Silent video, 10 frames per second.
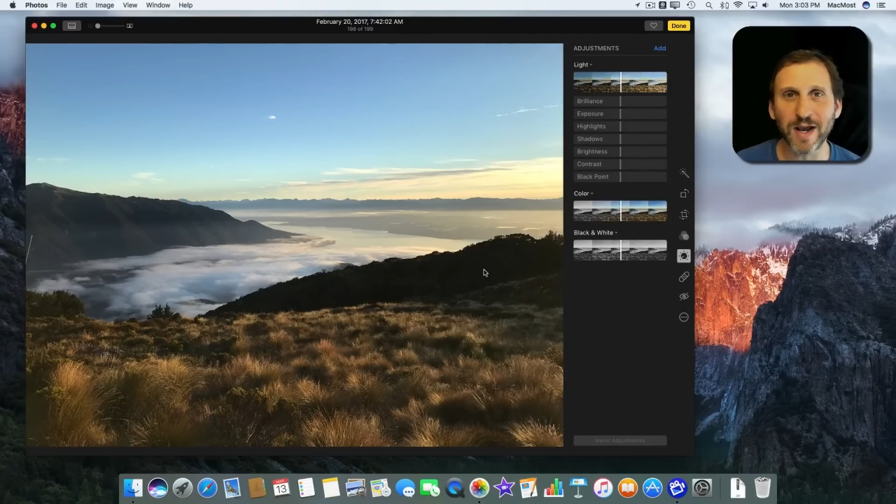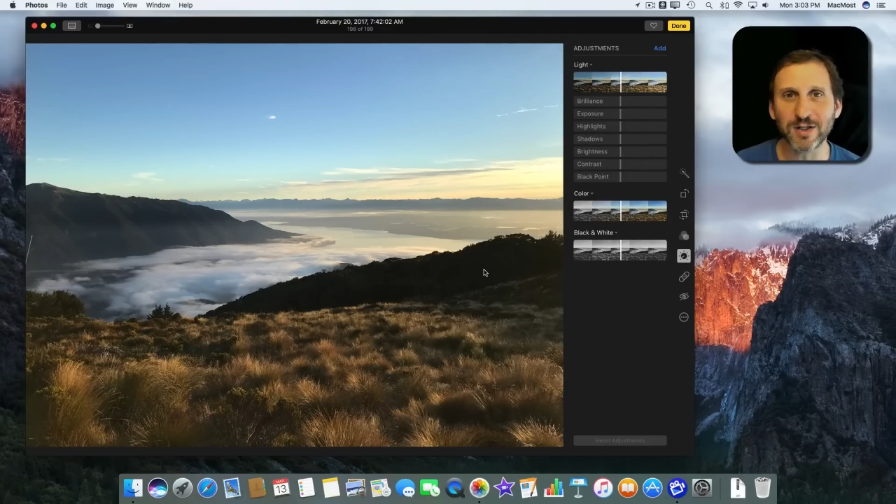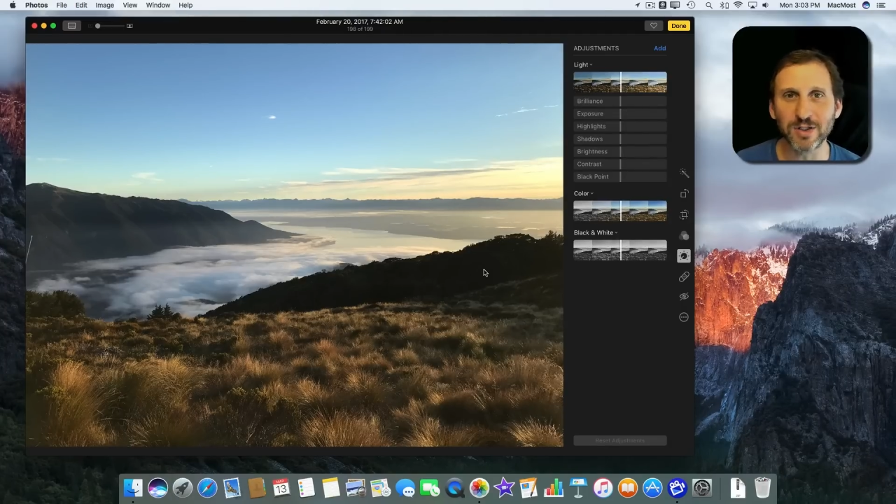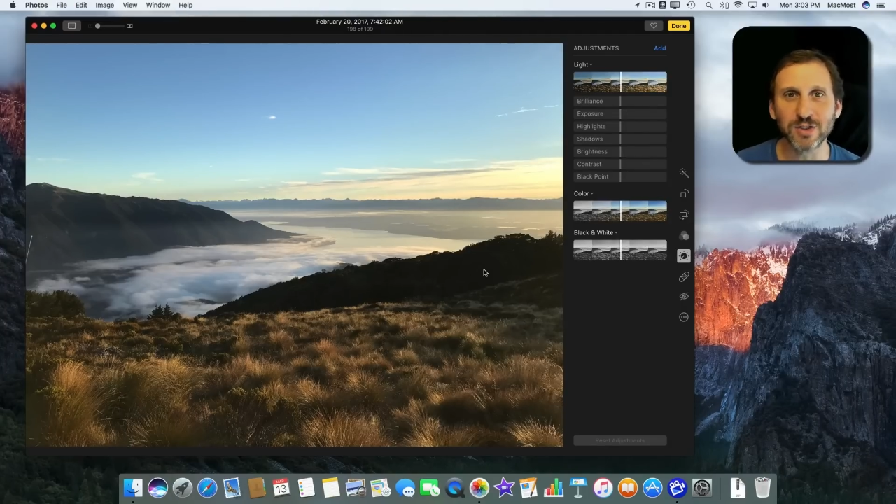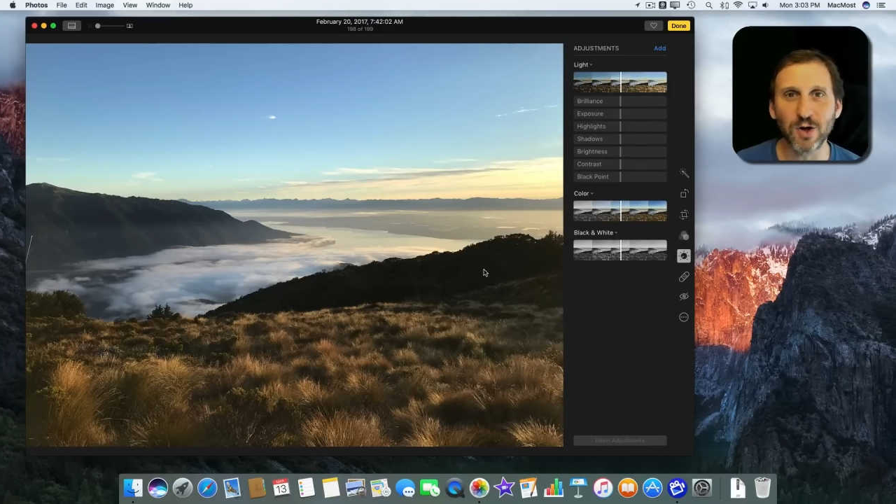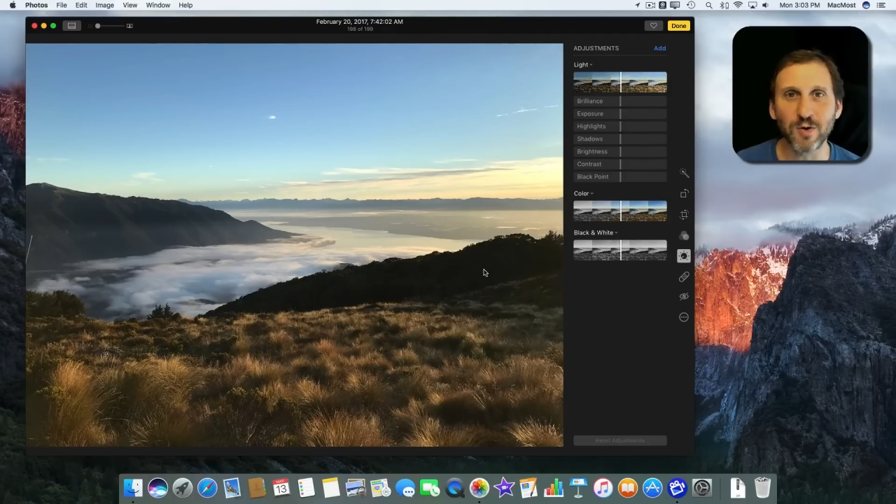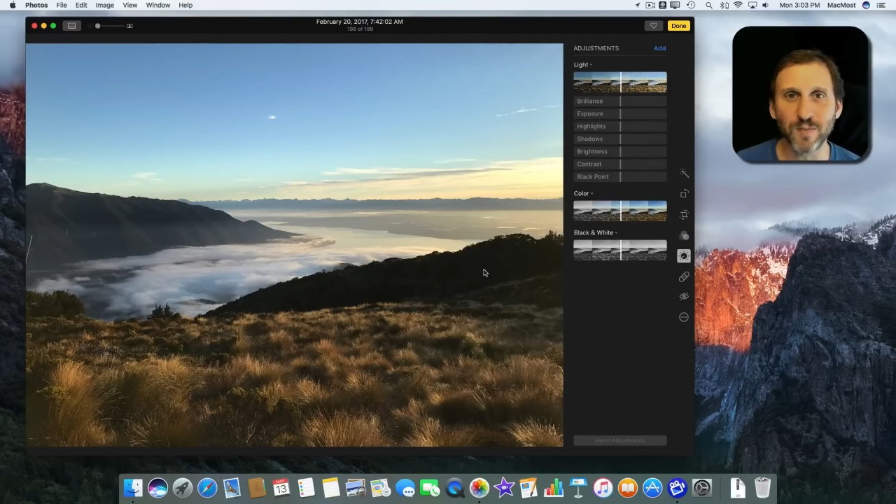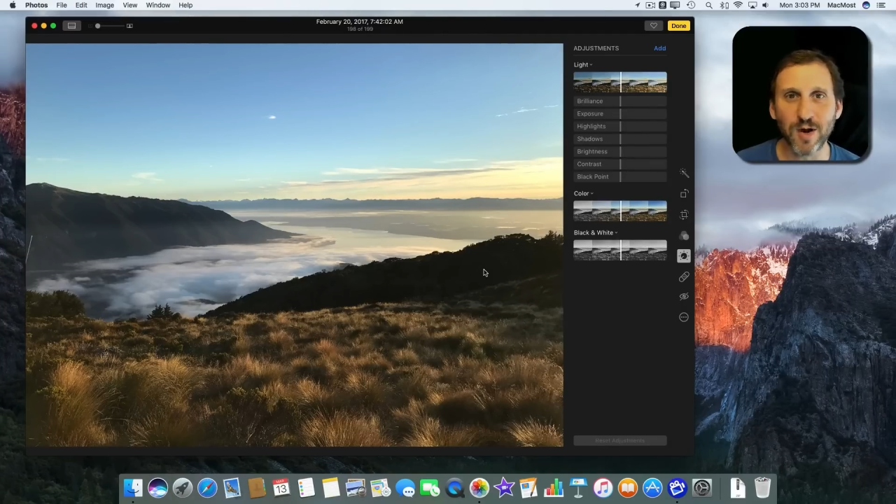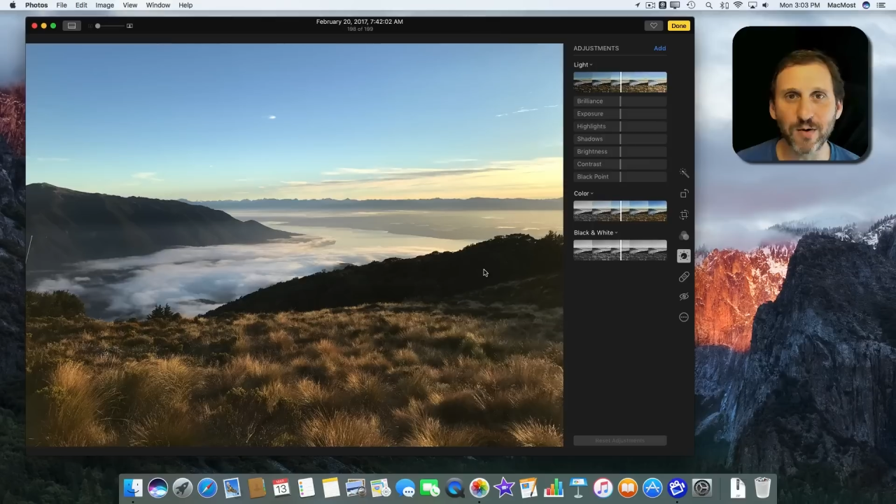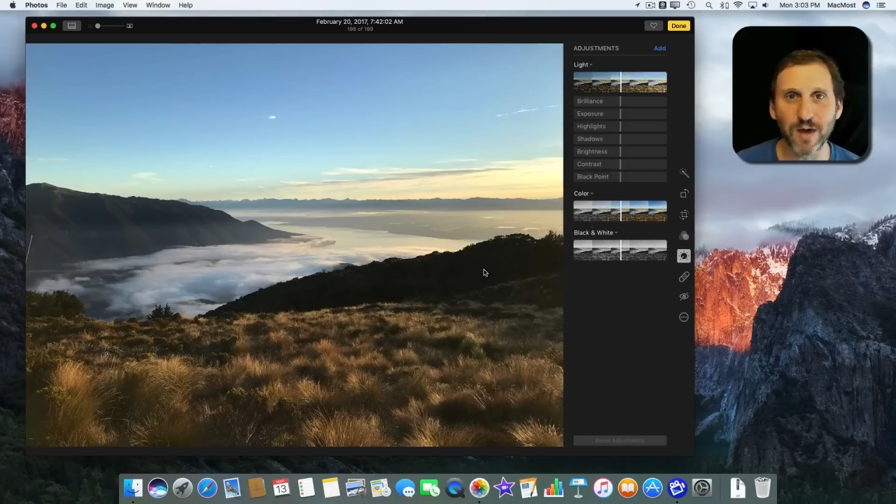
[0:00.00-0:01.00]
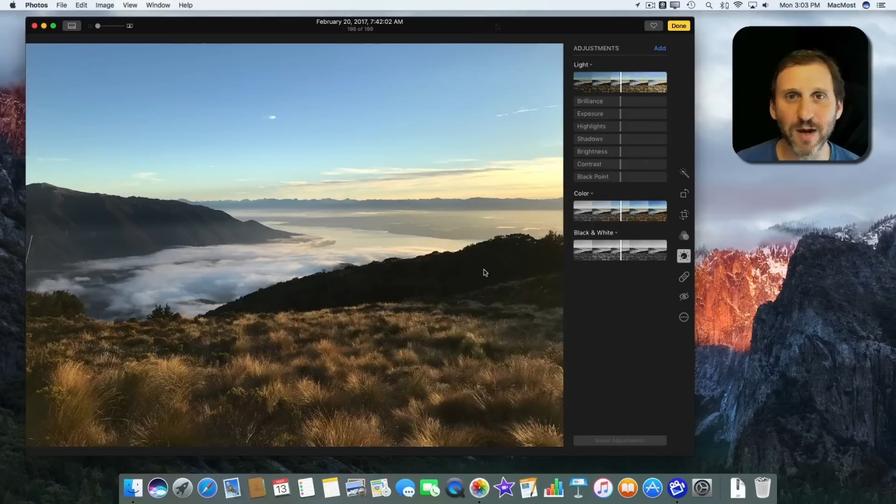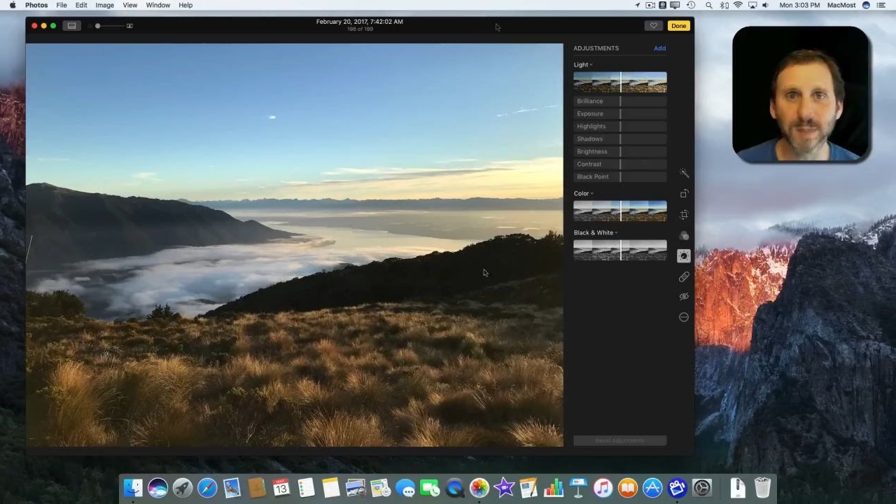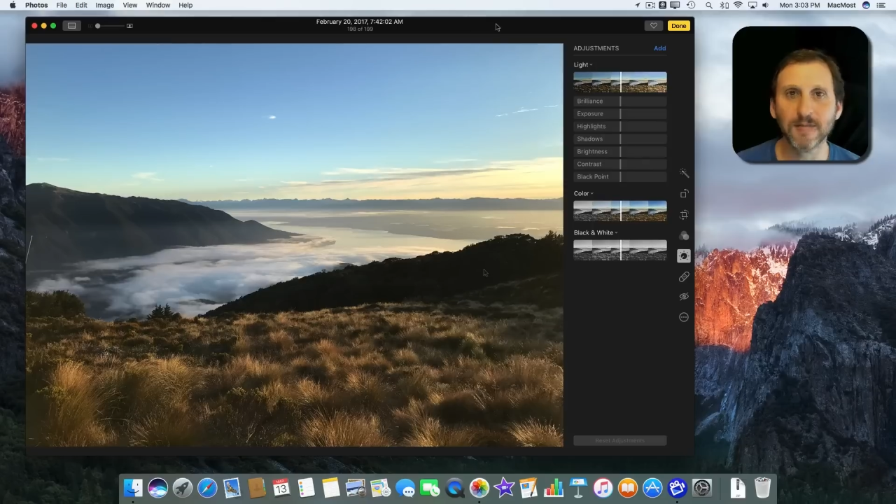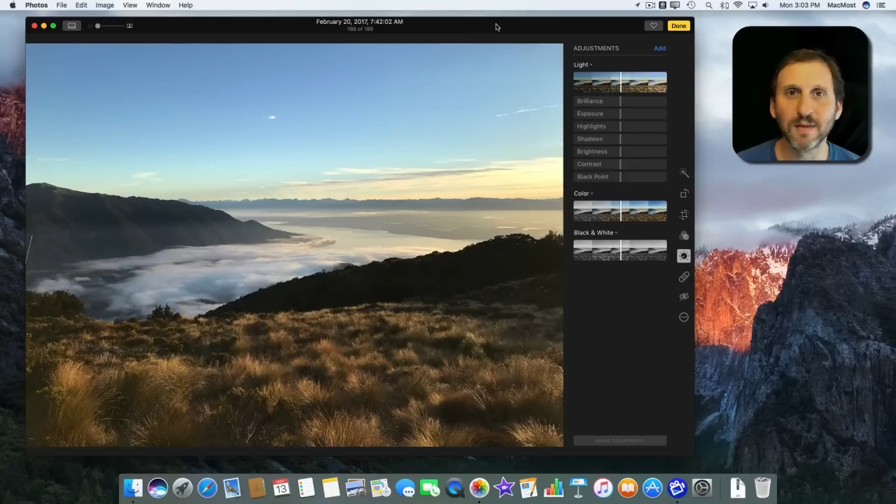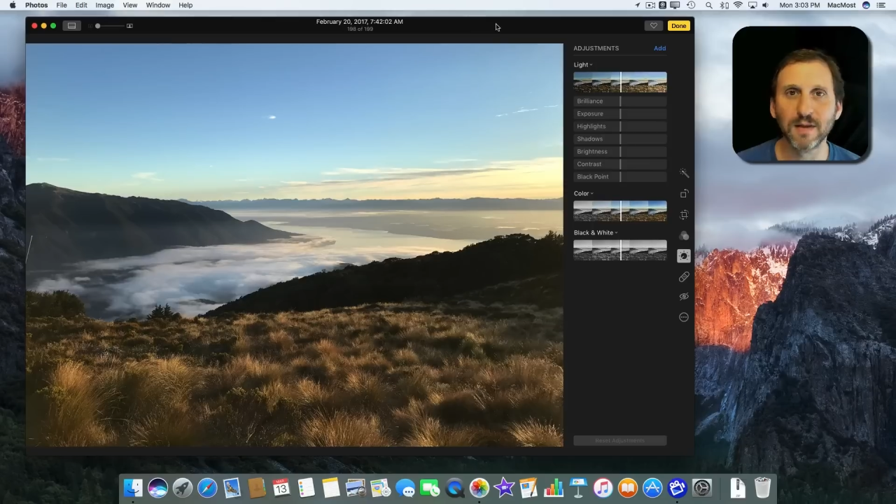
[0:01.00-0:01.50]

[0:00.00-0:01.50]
actually saw with my own eyes.